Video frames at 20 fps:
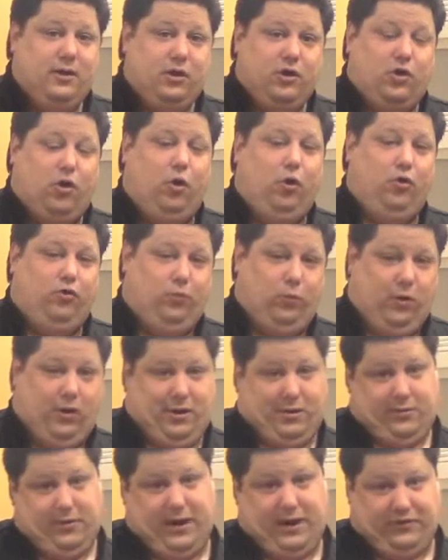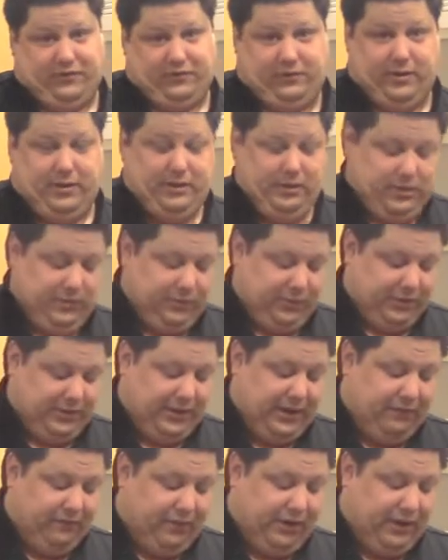cold water actually. You put
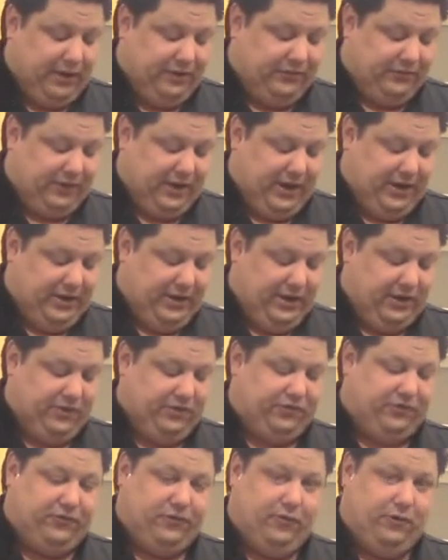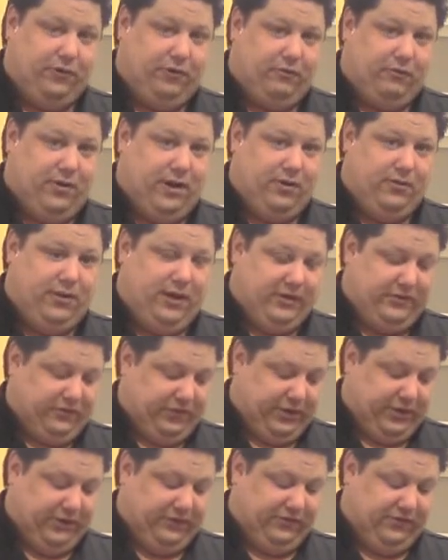that right inside here, you stir it around nice
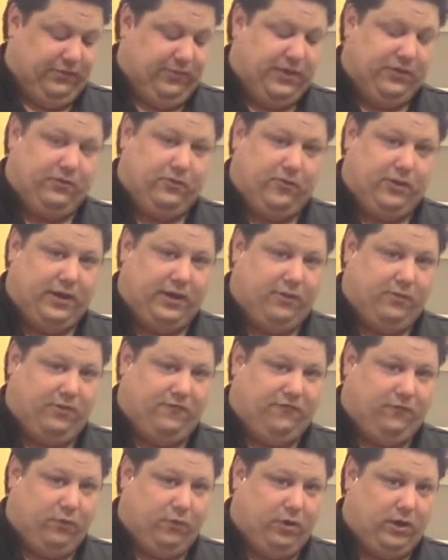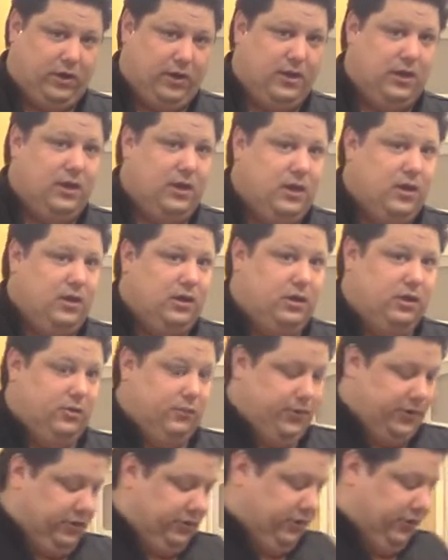like you see me doing here with a fork, you'll
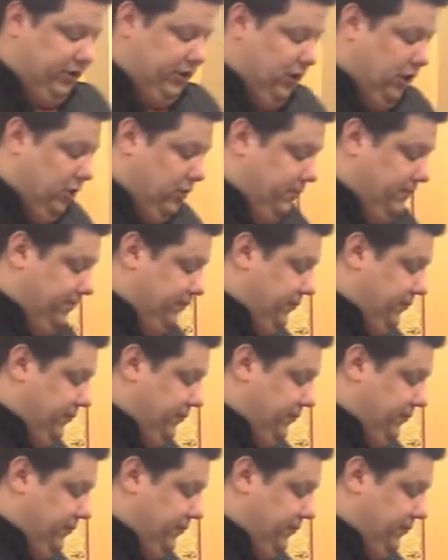be good to go.